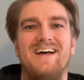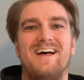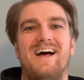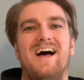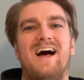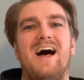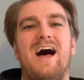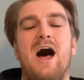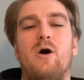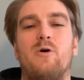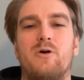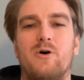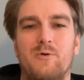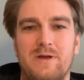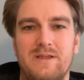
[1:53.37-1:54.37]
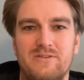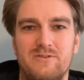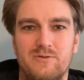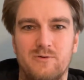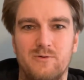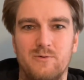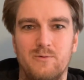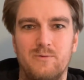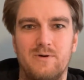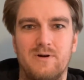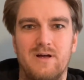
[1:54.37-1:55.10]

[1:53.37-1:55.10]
I'll go into